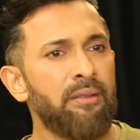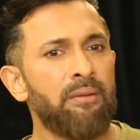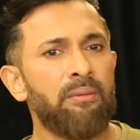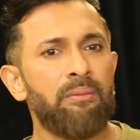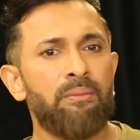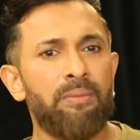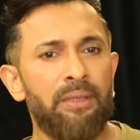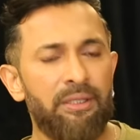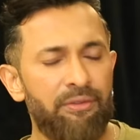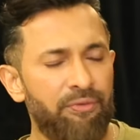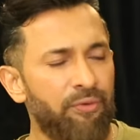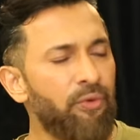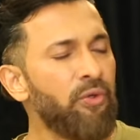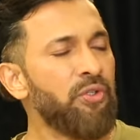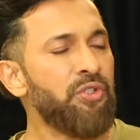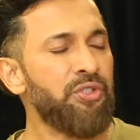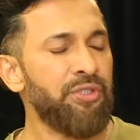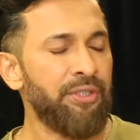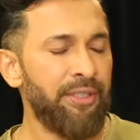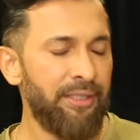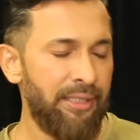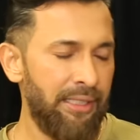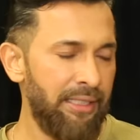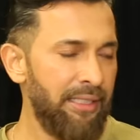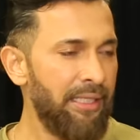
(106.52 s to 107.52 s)
But
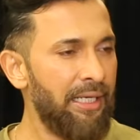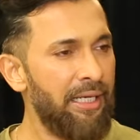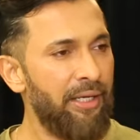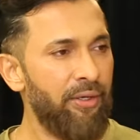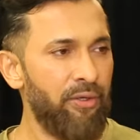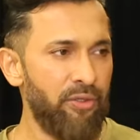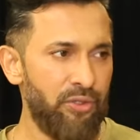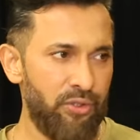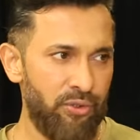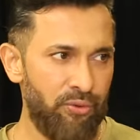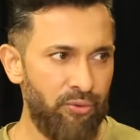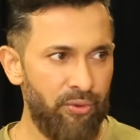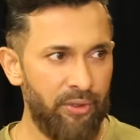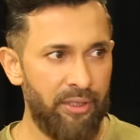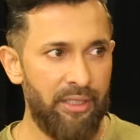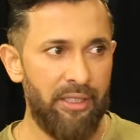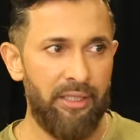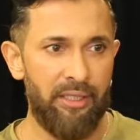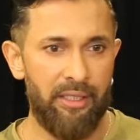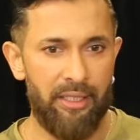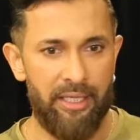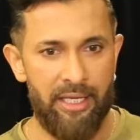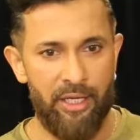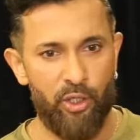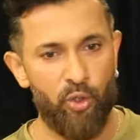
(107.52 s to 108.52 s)
fortunately, I also know
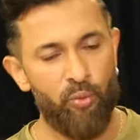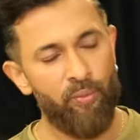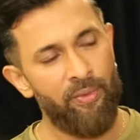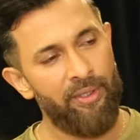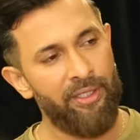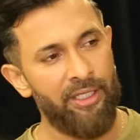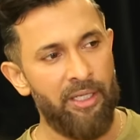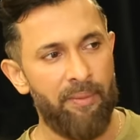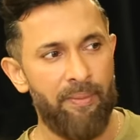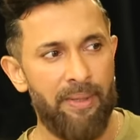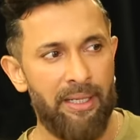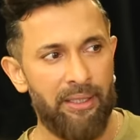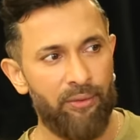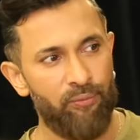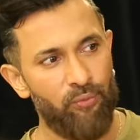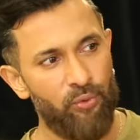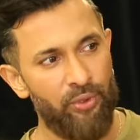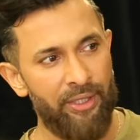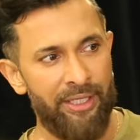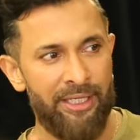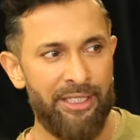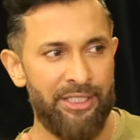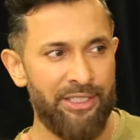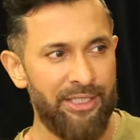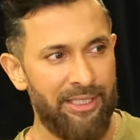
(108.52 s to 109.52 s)
ki ek umar ke baad wo
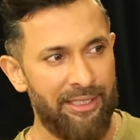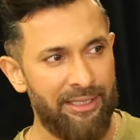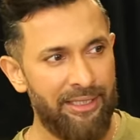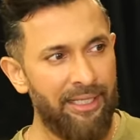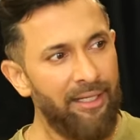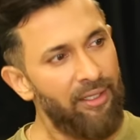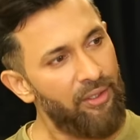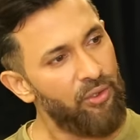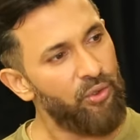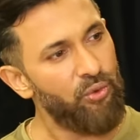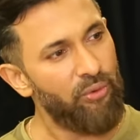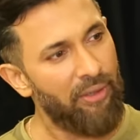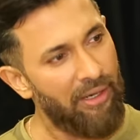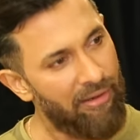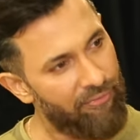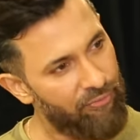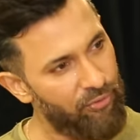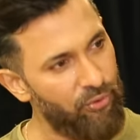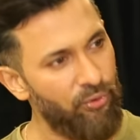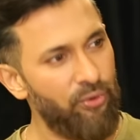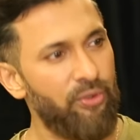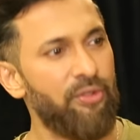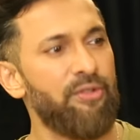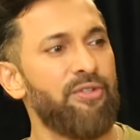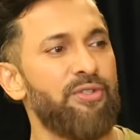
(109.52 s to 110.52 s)
nahi chalta. You have
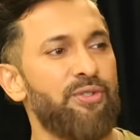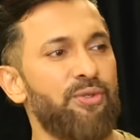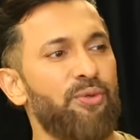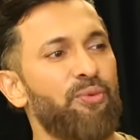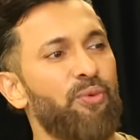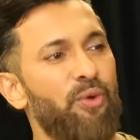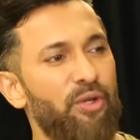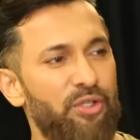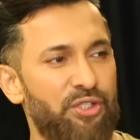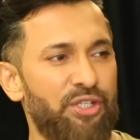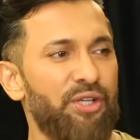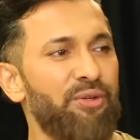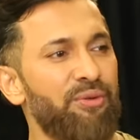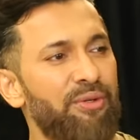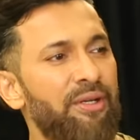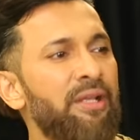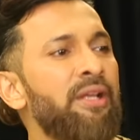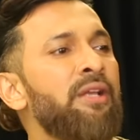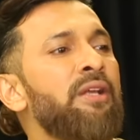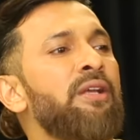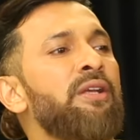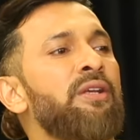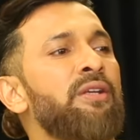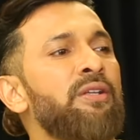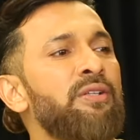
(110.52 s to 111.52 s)
to also watch out.
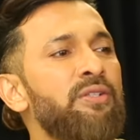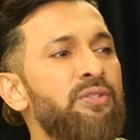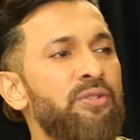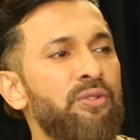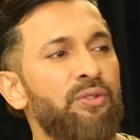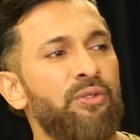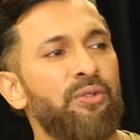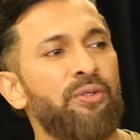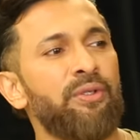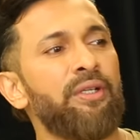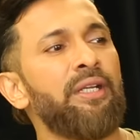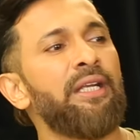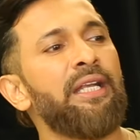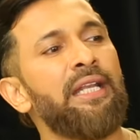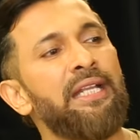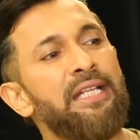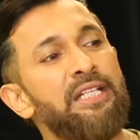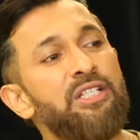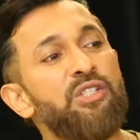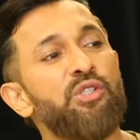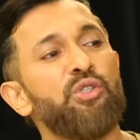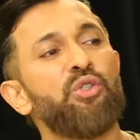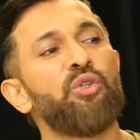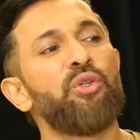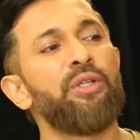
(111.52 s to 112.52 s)
So, it
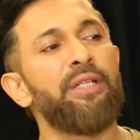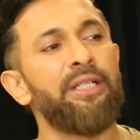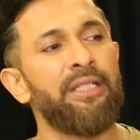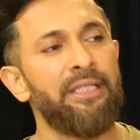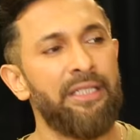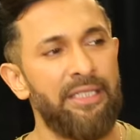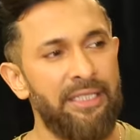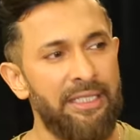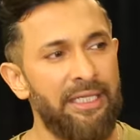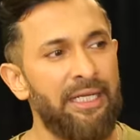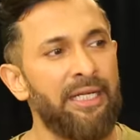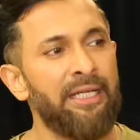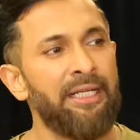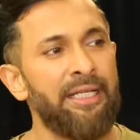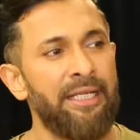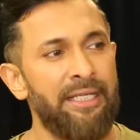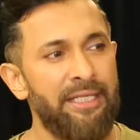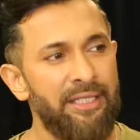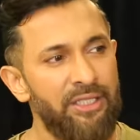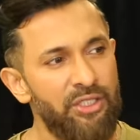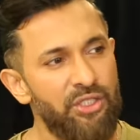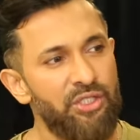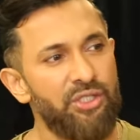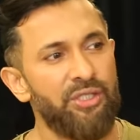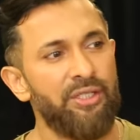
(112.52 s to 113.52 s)
is good in the young
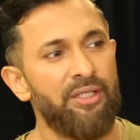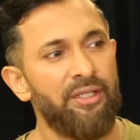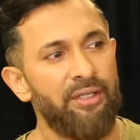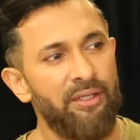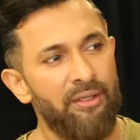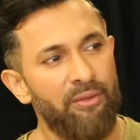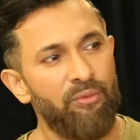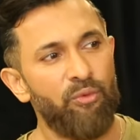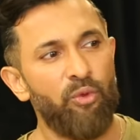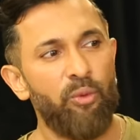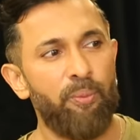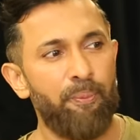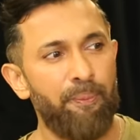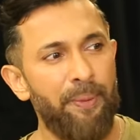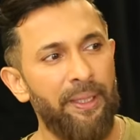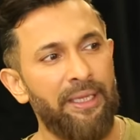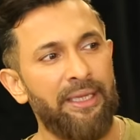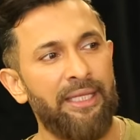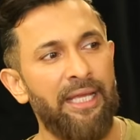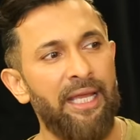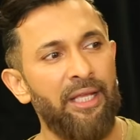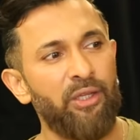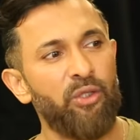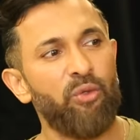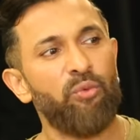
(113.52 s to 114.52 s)
age. Wo pit
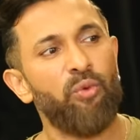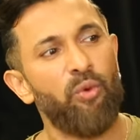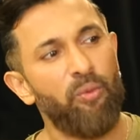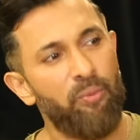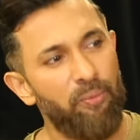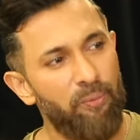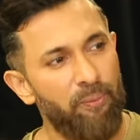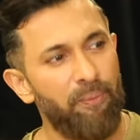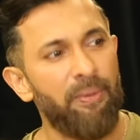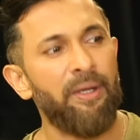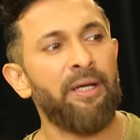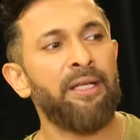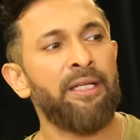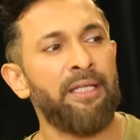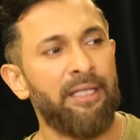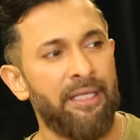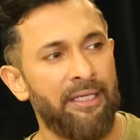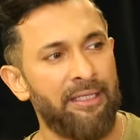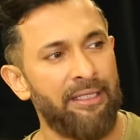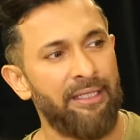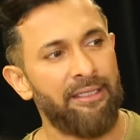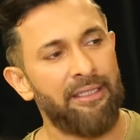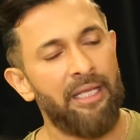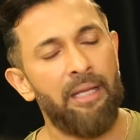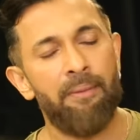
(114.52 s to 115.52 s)
hai to wo burn
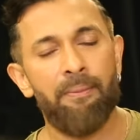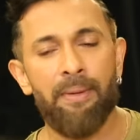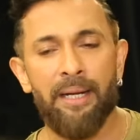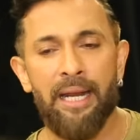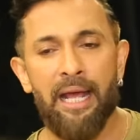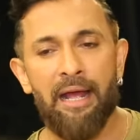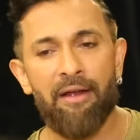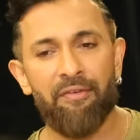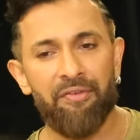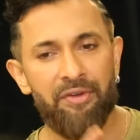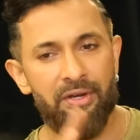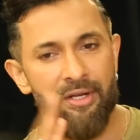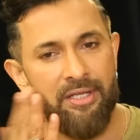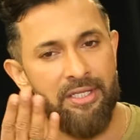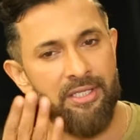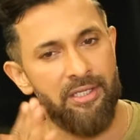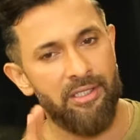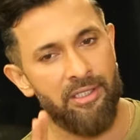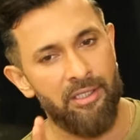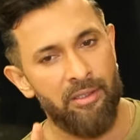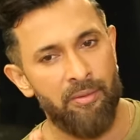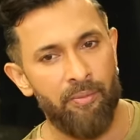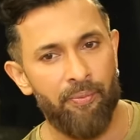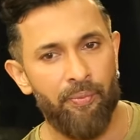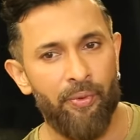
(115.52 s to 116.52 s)
kar deta hai. But after a
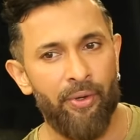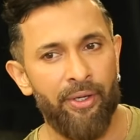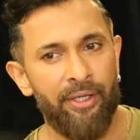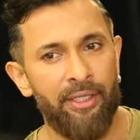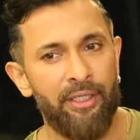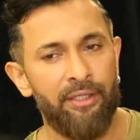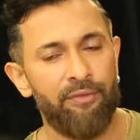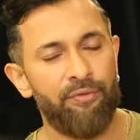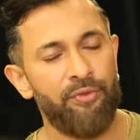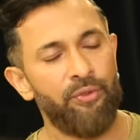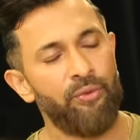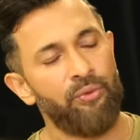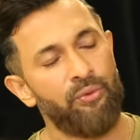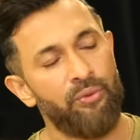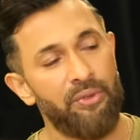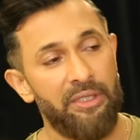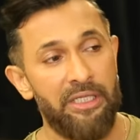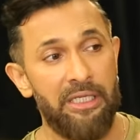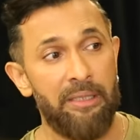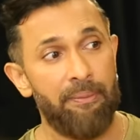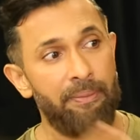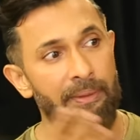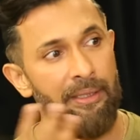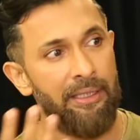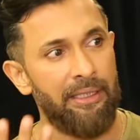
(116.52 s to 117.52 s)
certain point, if you
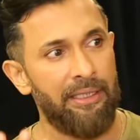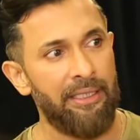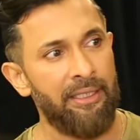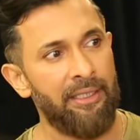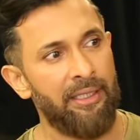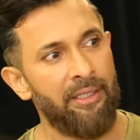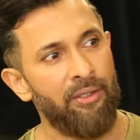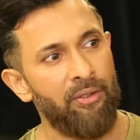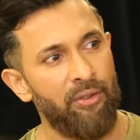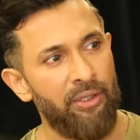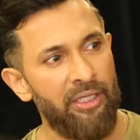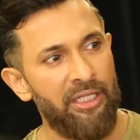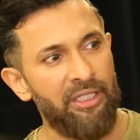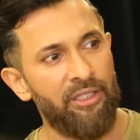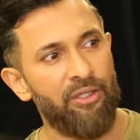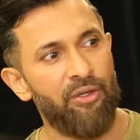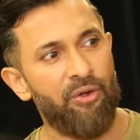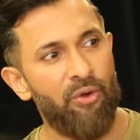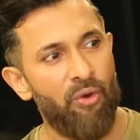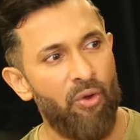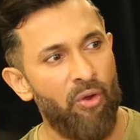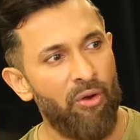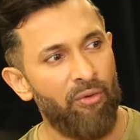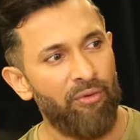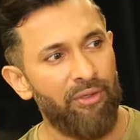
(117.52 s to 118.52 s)
keep eating and eat the
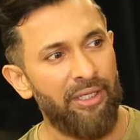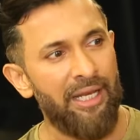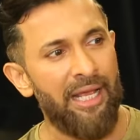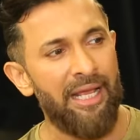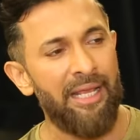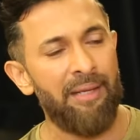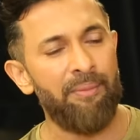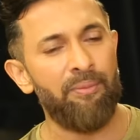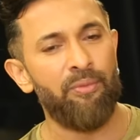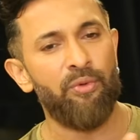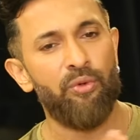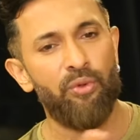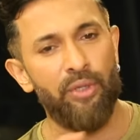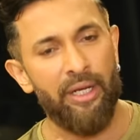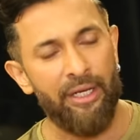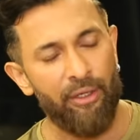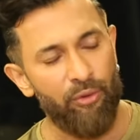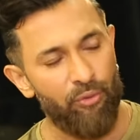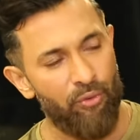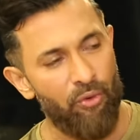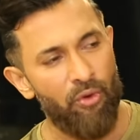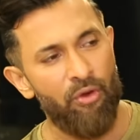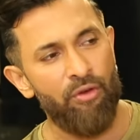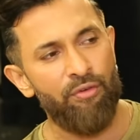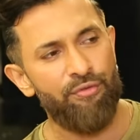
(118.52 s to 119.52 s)
wrong time,
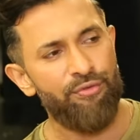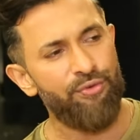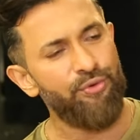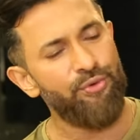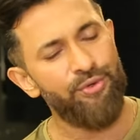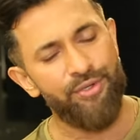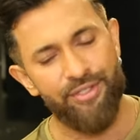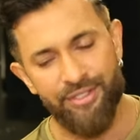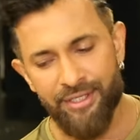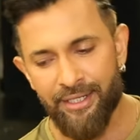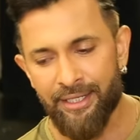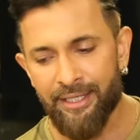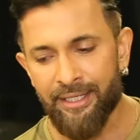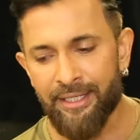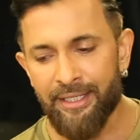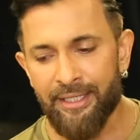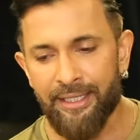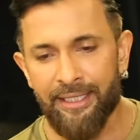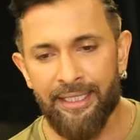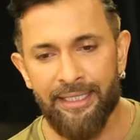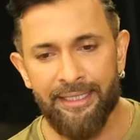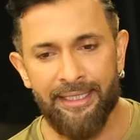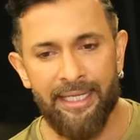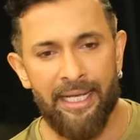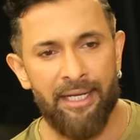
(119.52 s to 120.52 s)
wrong foods,
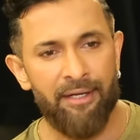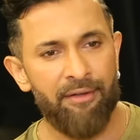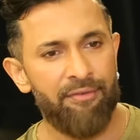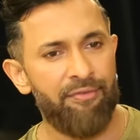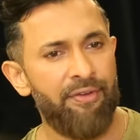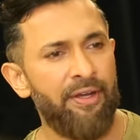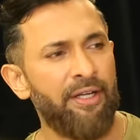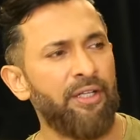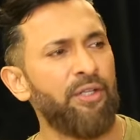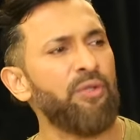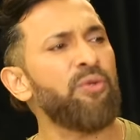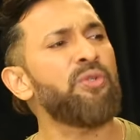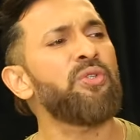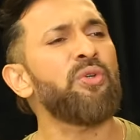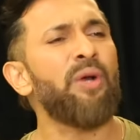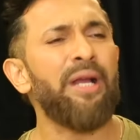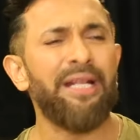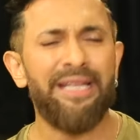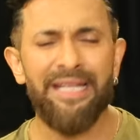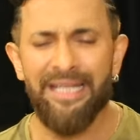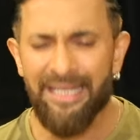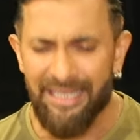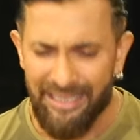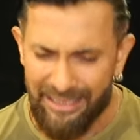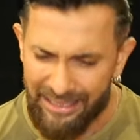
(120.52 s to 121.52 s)
it can affect you. So, I
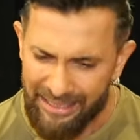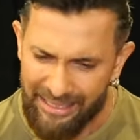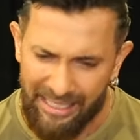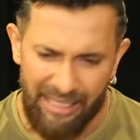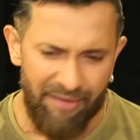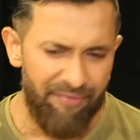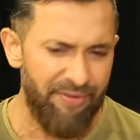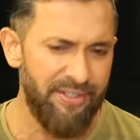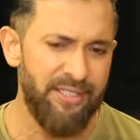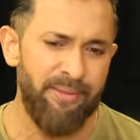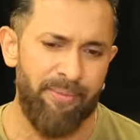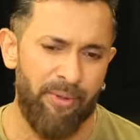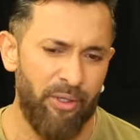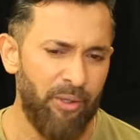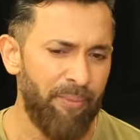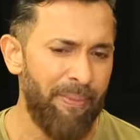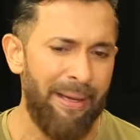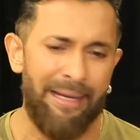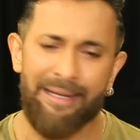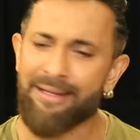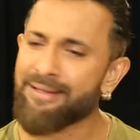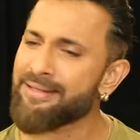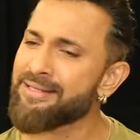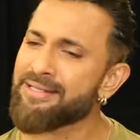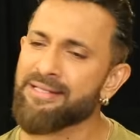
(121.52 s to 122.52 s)
think life is about
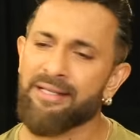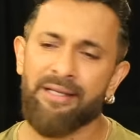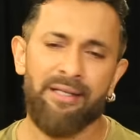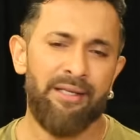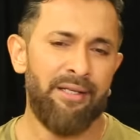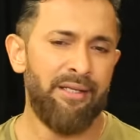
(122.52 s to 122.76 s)
balance.